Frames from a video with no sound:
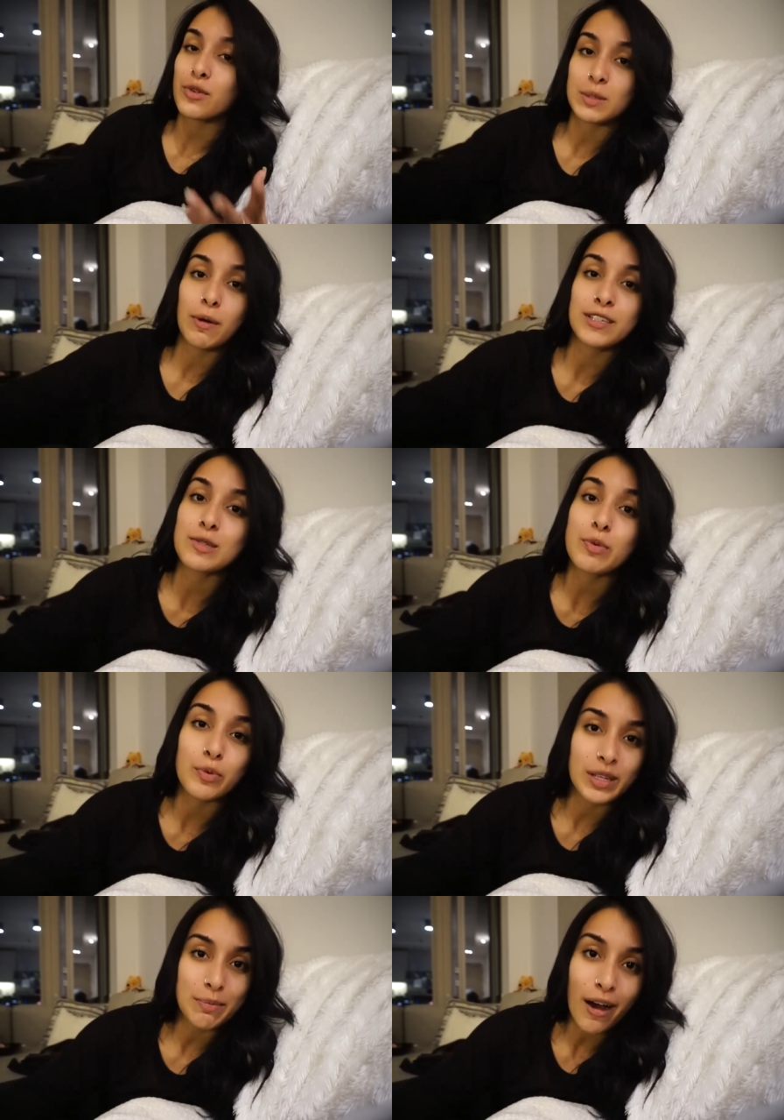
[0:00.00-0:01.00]
The response has been
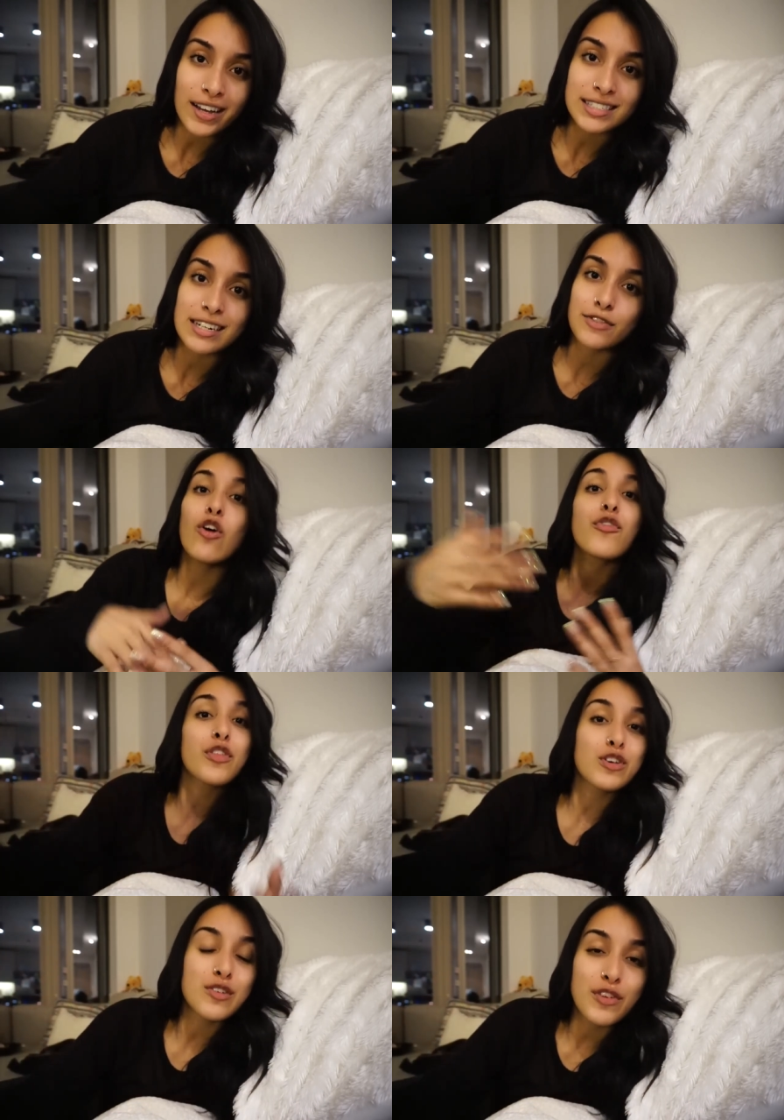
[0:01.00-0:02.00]
really positive. So for
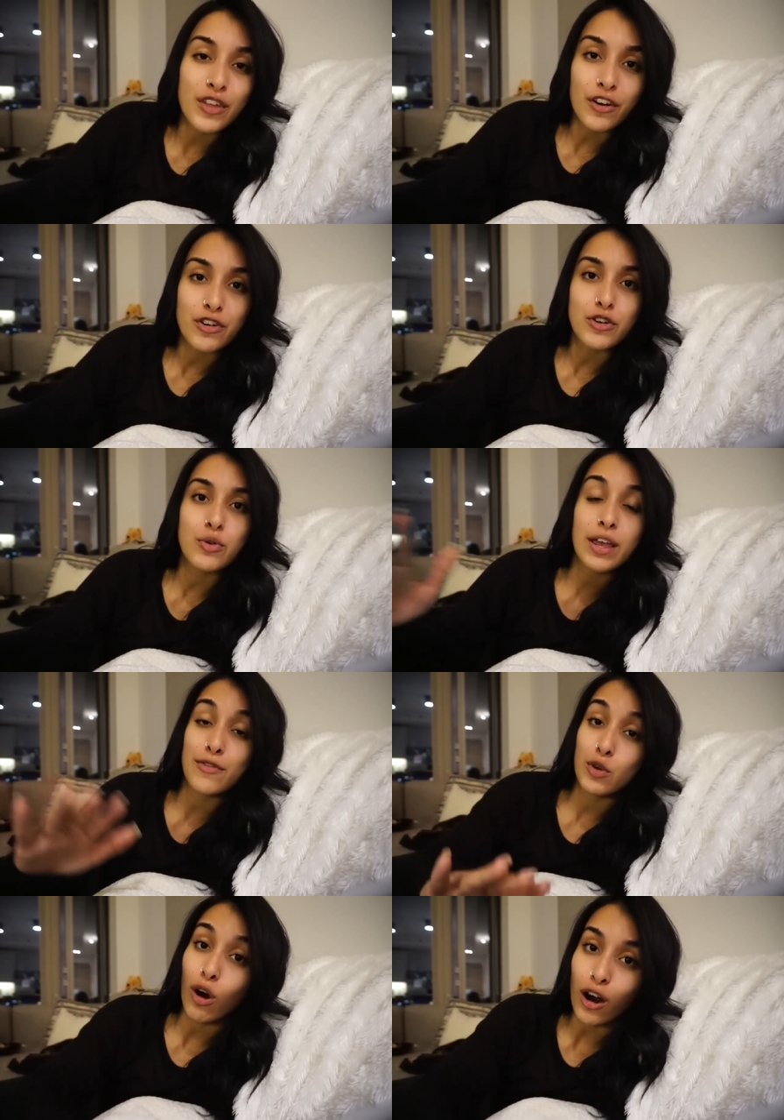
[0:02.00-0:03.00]
those of you that are new,
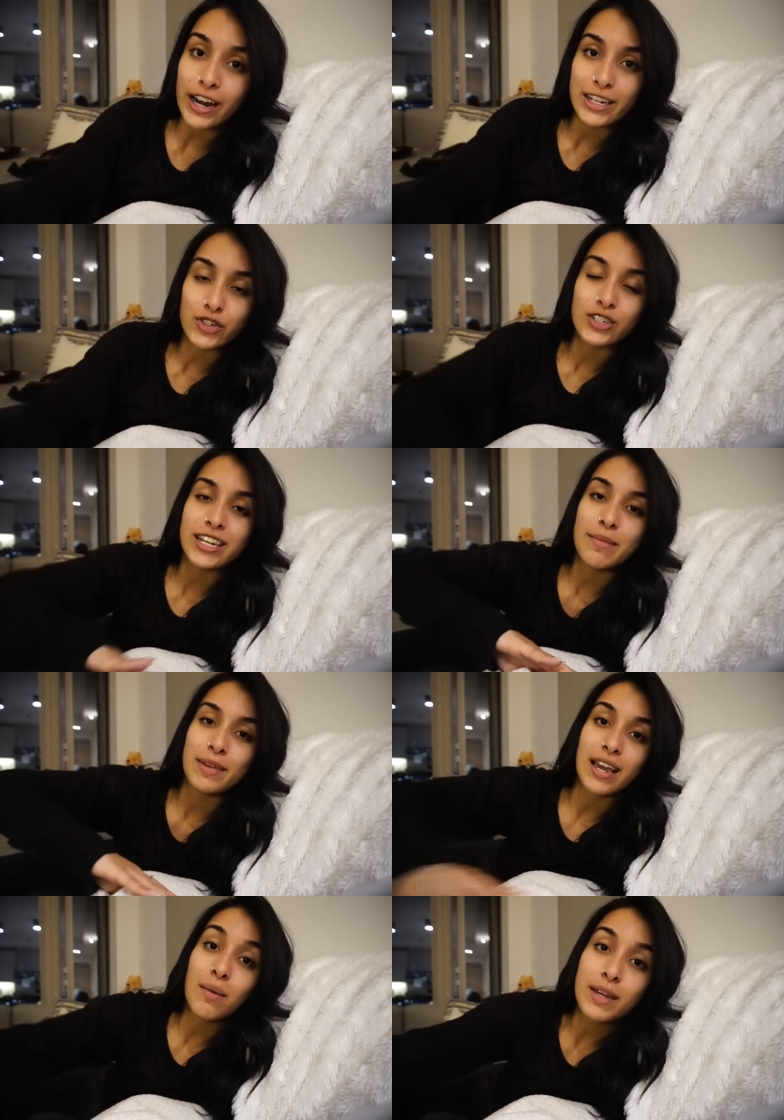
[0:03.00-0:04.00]
if you you are interested in
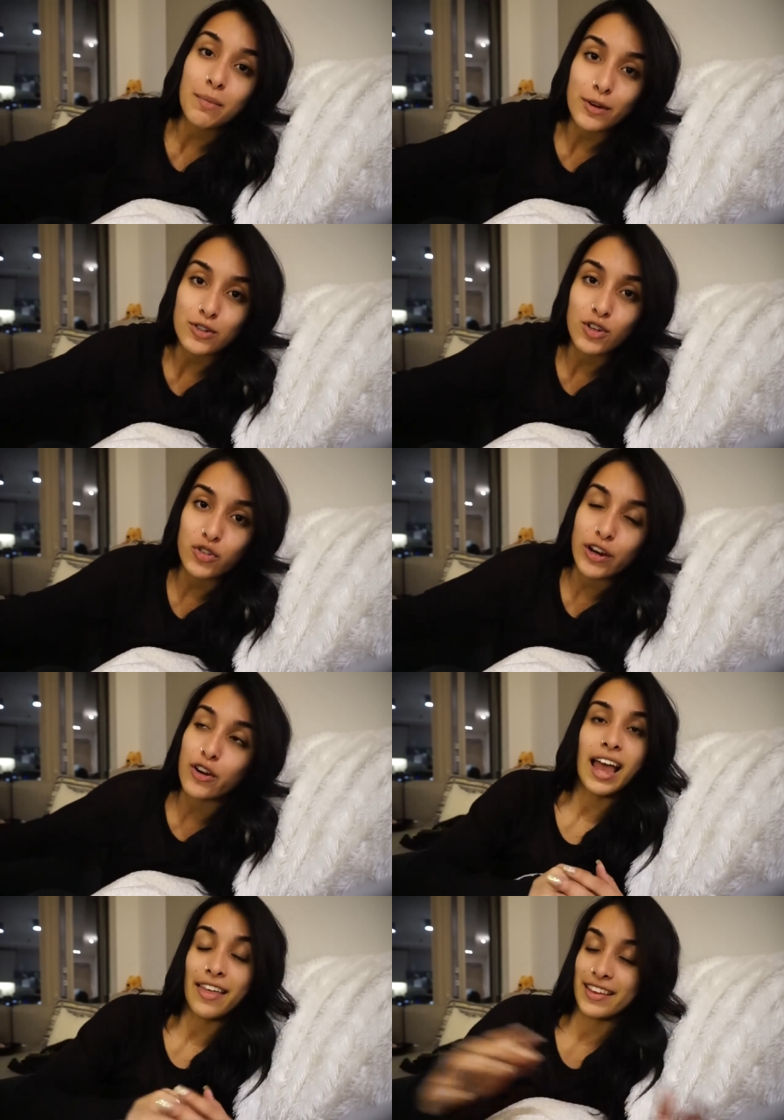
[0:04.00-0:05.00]
becoming a personal
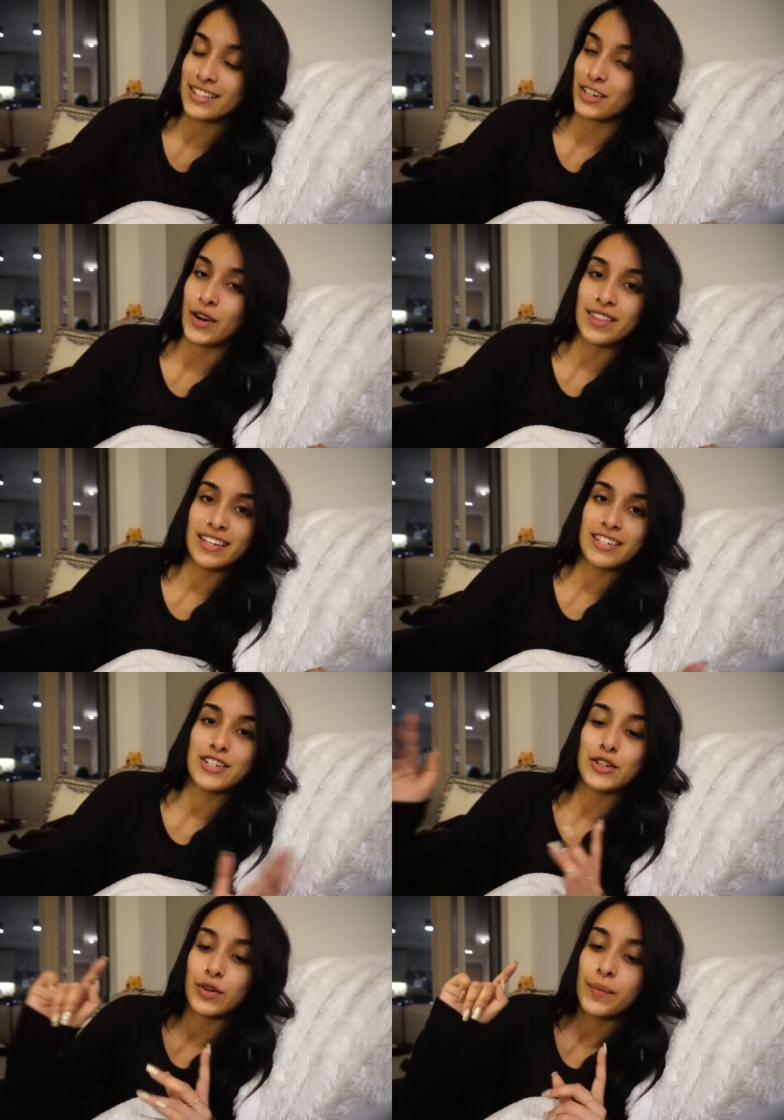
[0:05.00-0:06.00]
trainer, I think it's a great thing to
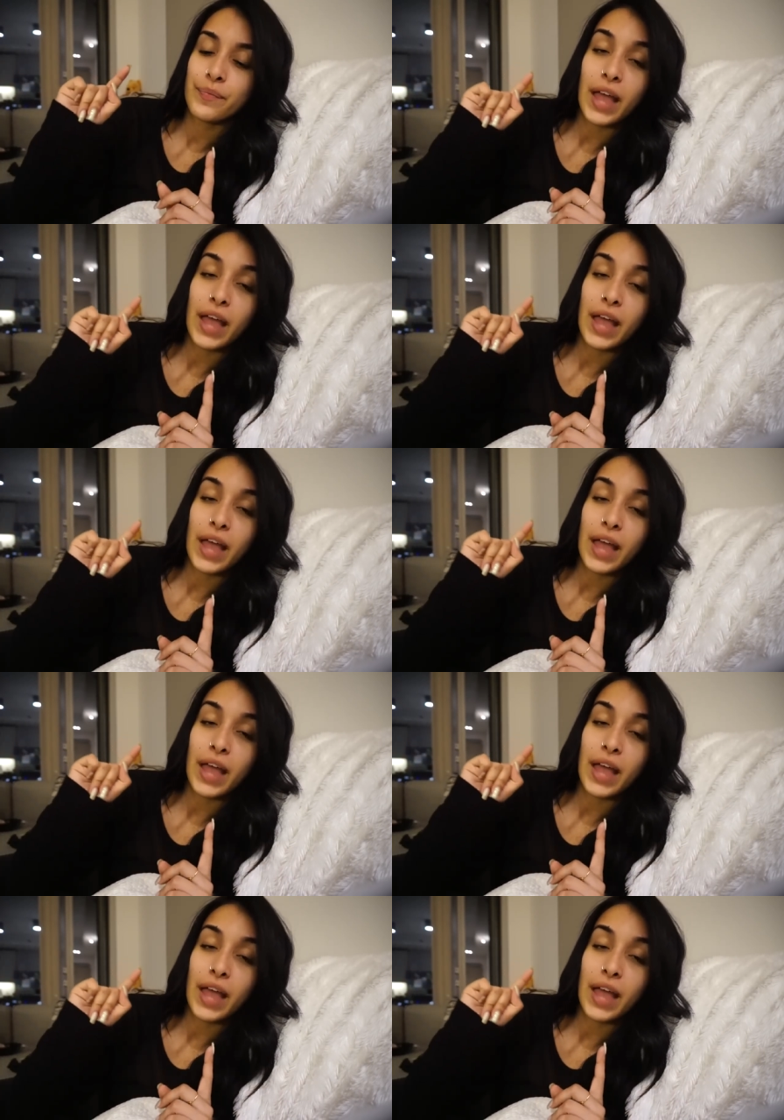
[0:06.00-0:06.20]
do.